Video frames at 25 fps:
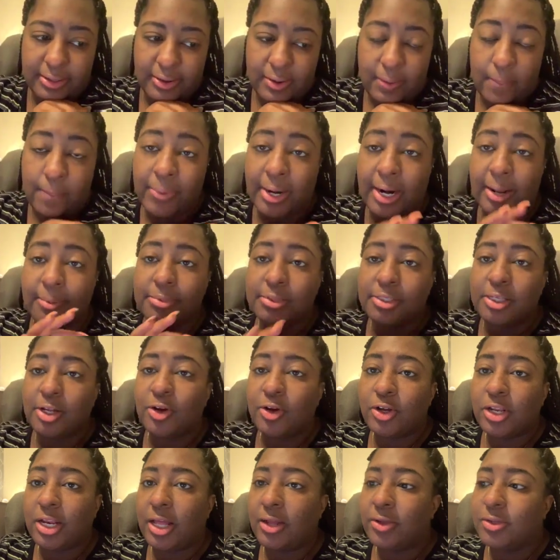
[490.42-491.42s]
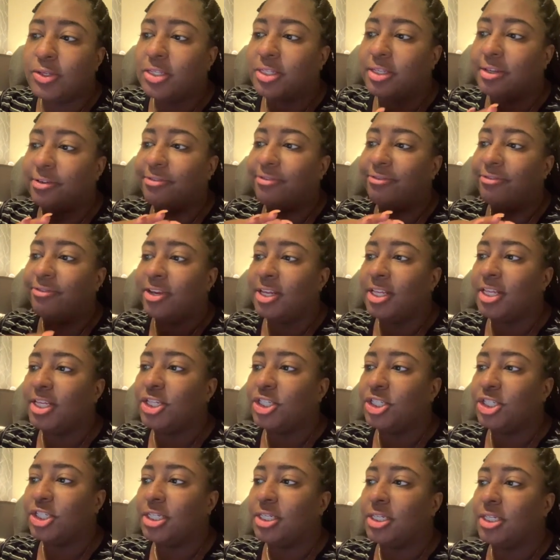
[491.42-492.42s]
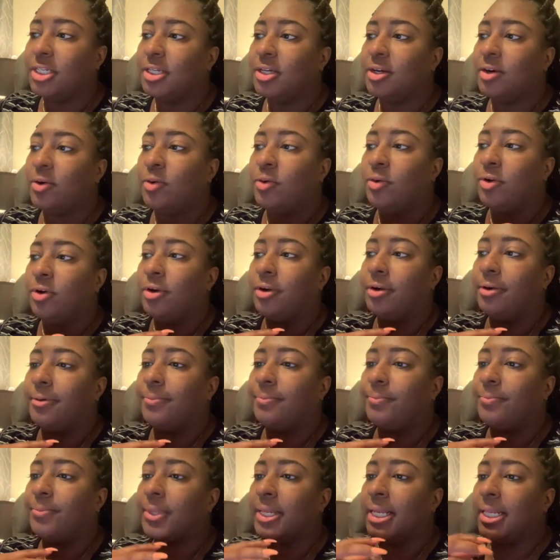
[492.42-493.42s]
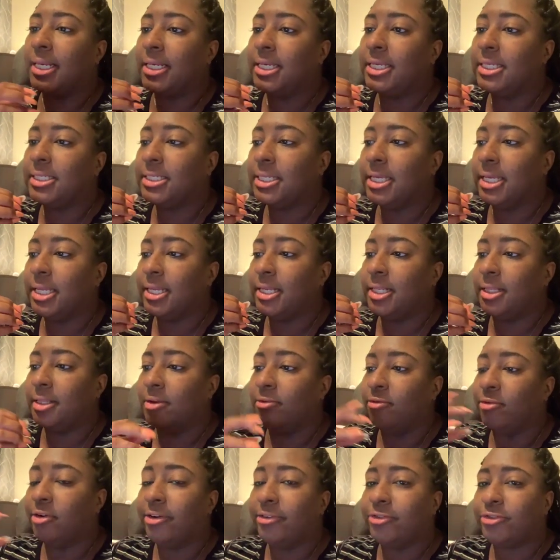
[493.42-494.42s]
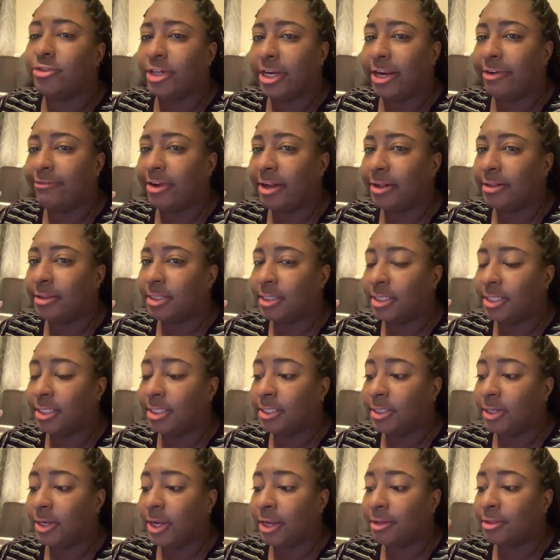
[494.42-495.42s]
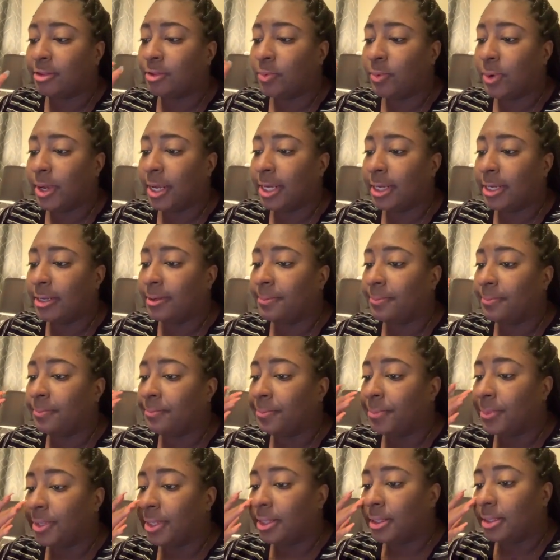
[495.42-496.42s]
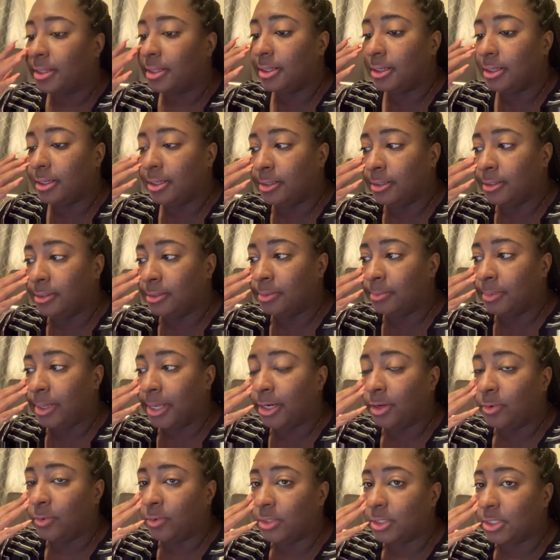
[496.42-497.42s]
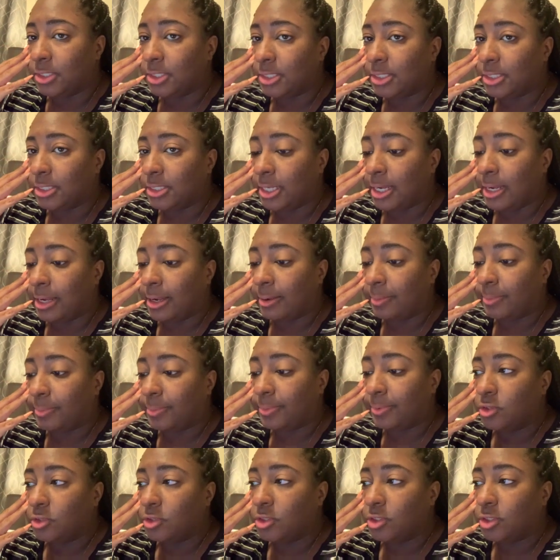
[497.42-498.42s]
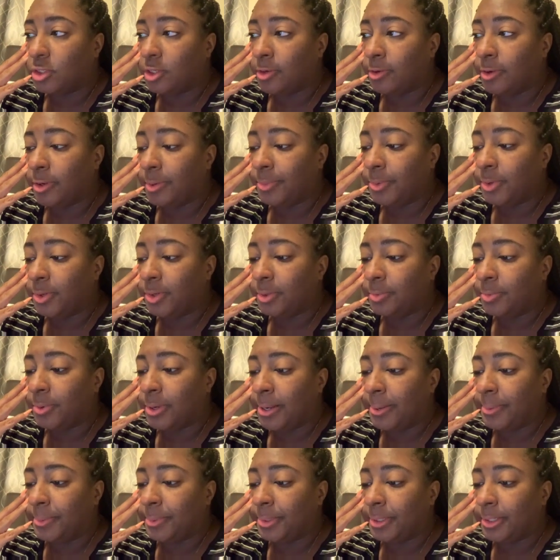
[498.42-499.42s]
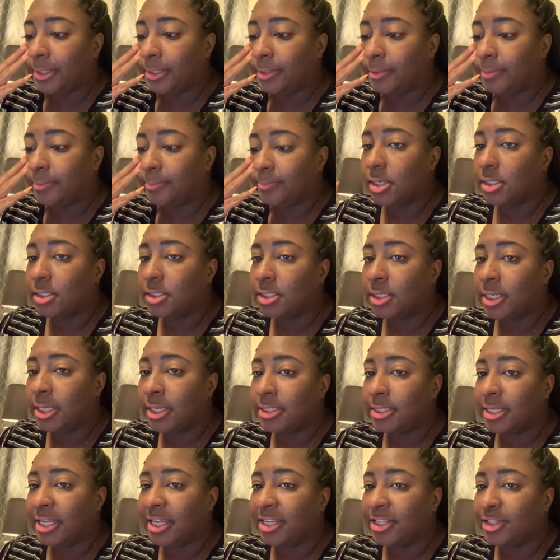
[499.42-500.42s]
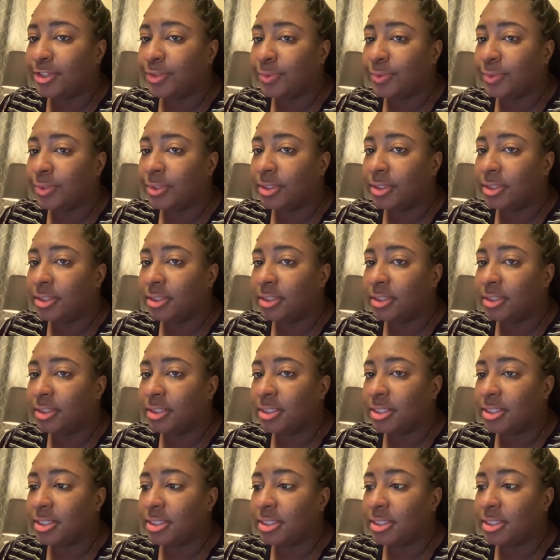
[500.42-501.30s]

but I'm so close to finishing, or at least getting the rough draft out the way. I don't want to stop, so I'm gonna probably text Antoine and